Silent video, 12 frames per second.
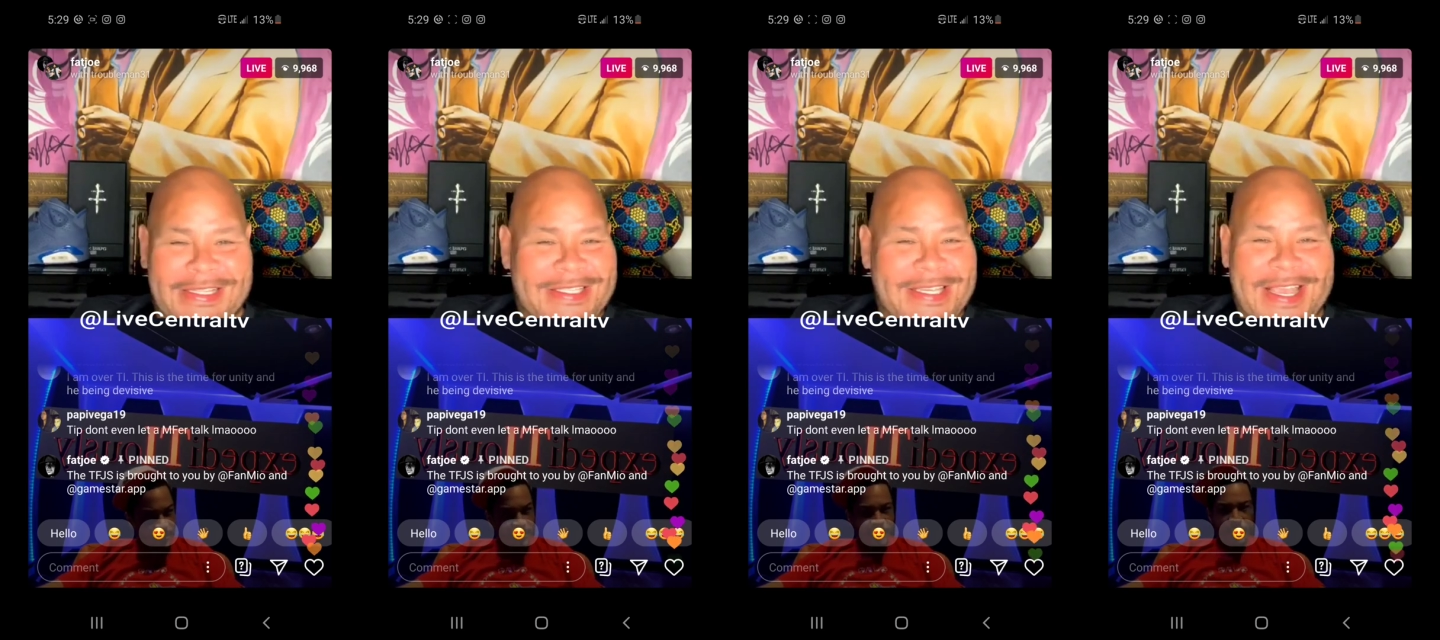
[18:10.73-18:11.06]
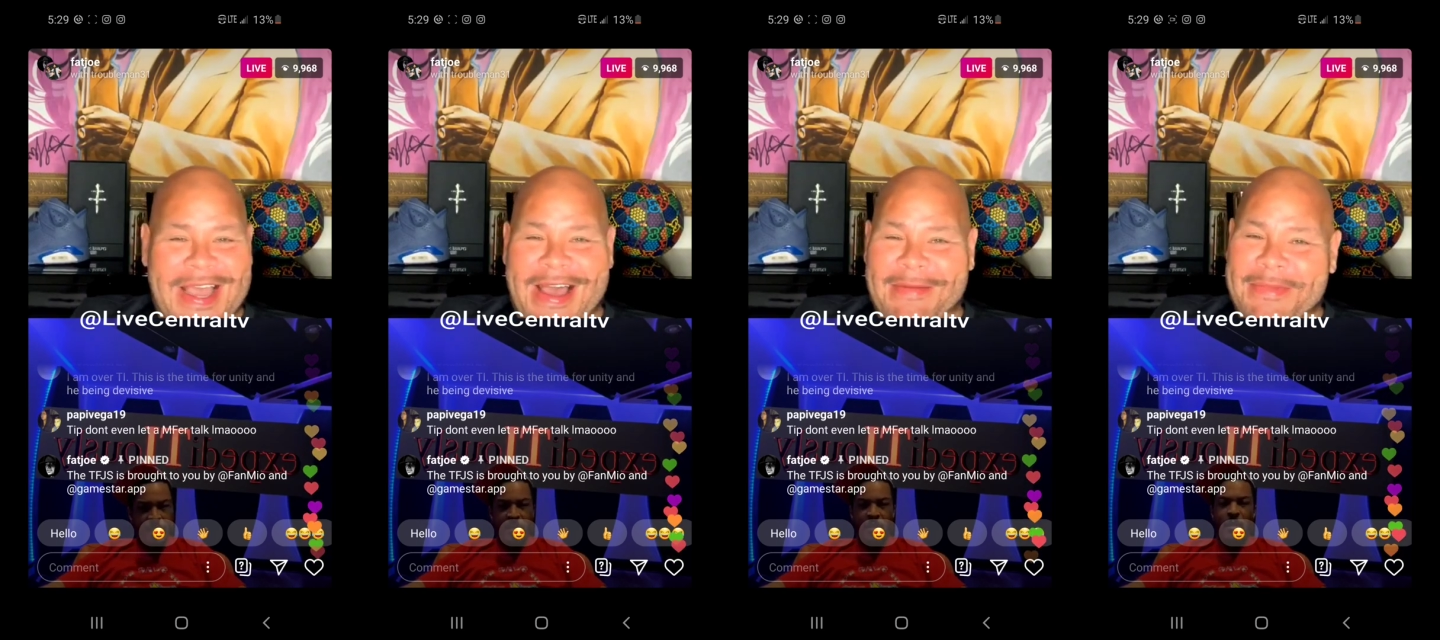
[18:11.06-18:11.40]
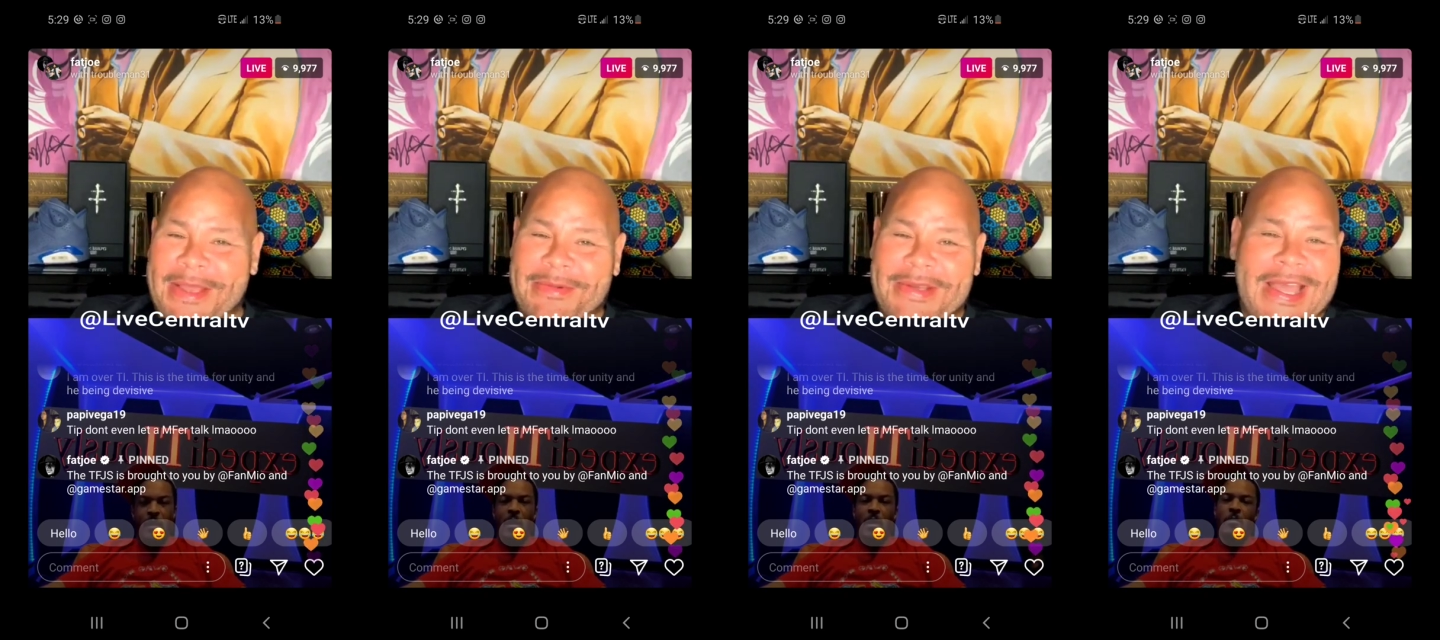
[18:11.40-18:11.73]
T.I.,
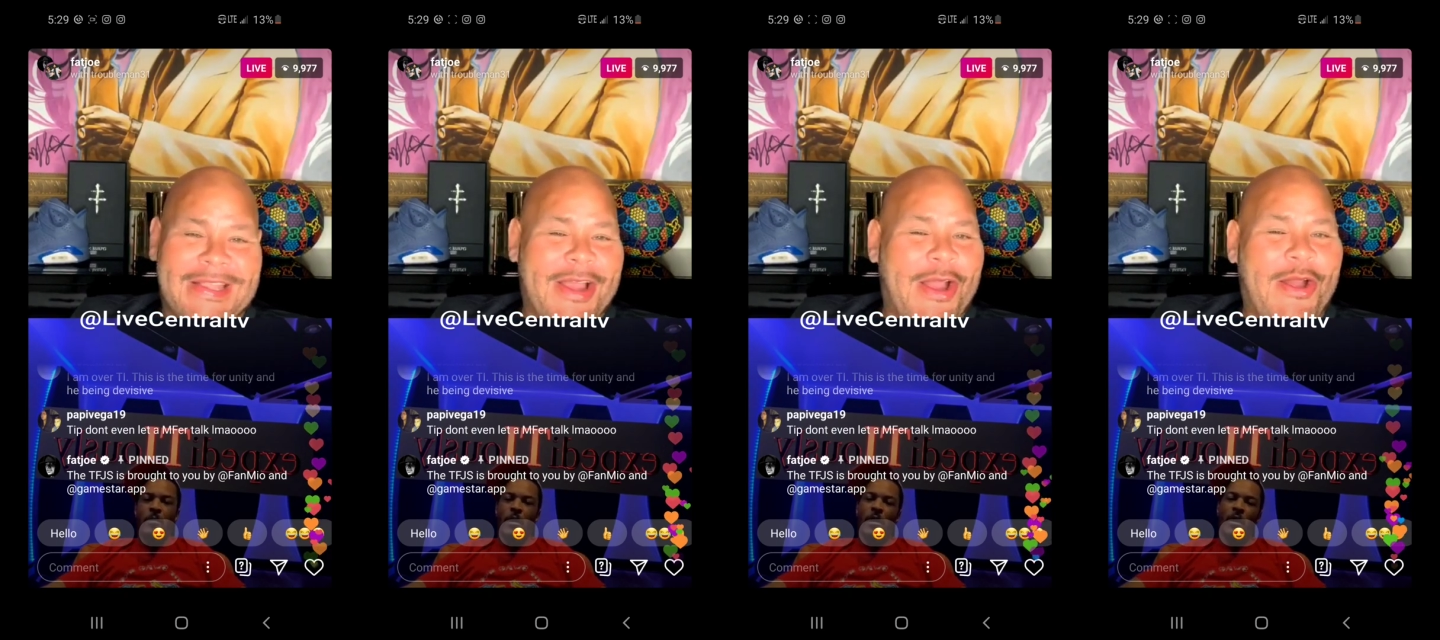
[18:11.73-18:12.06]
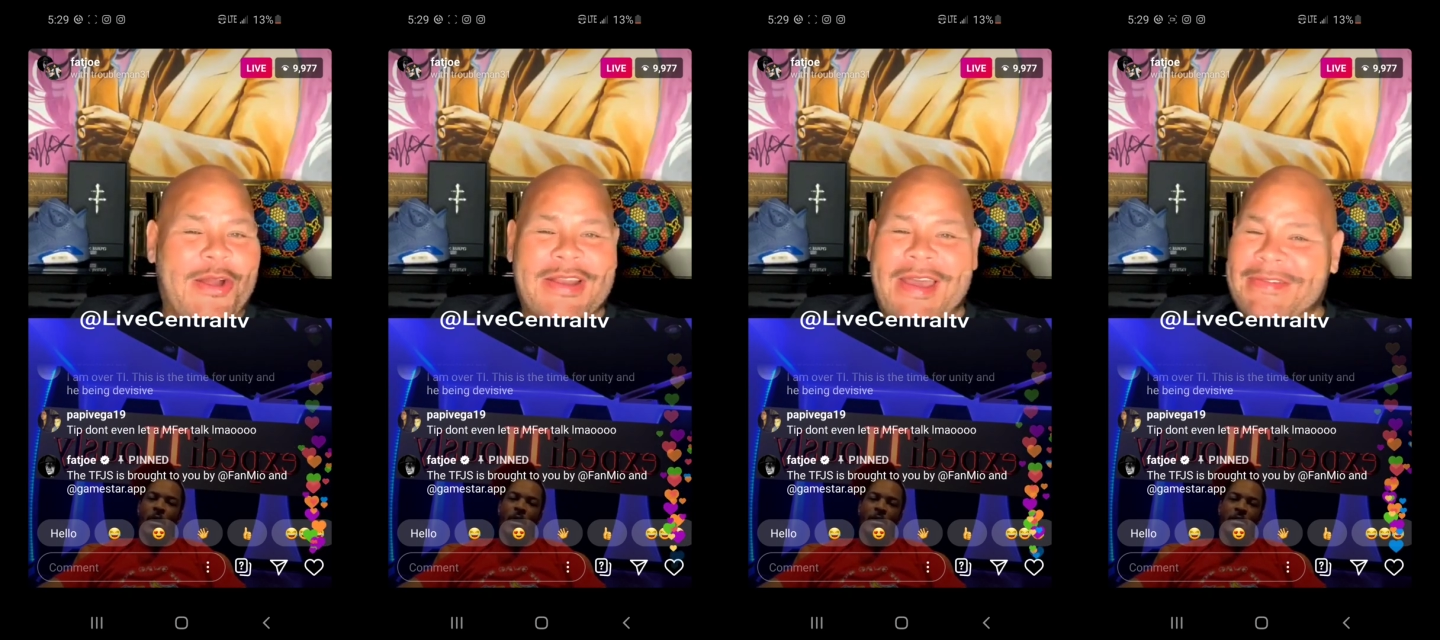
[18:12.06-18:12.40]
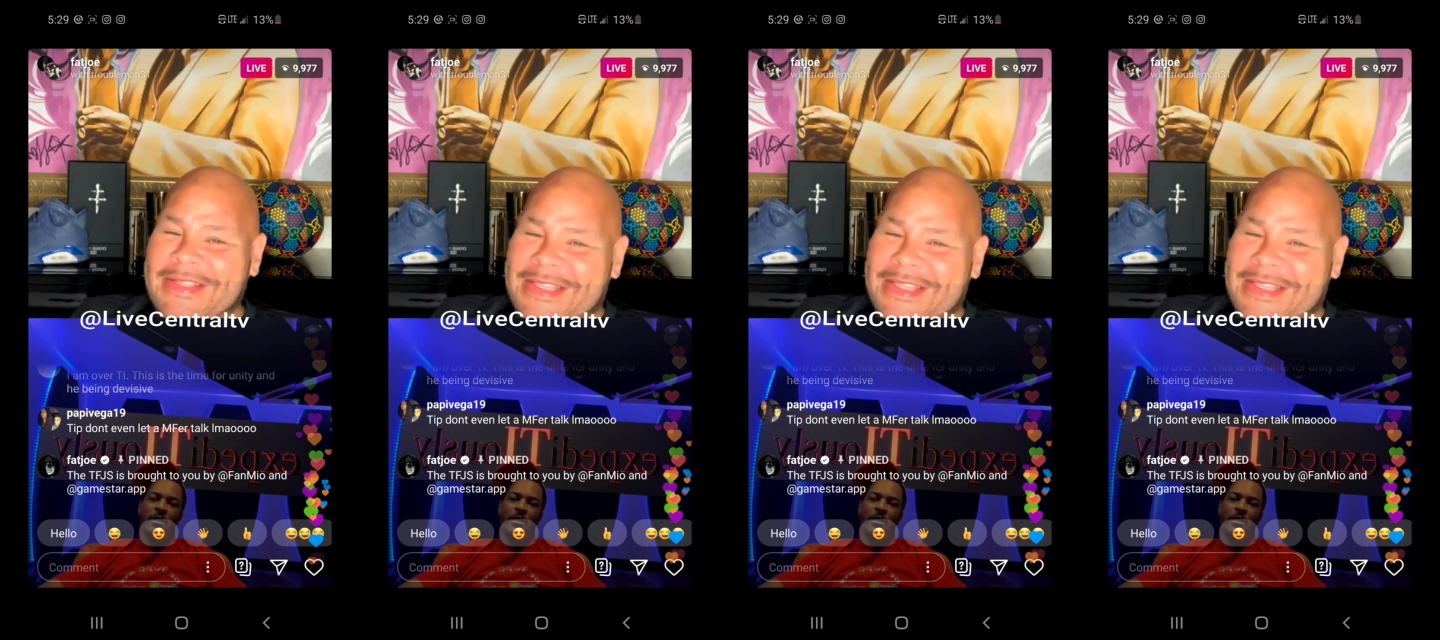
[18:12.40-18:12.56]
man. We have to earn everything.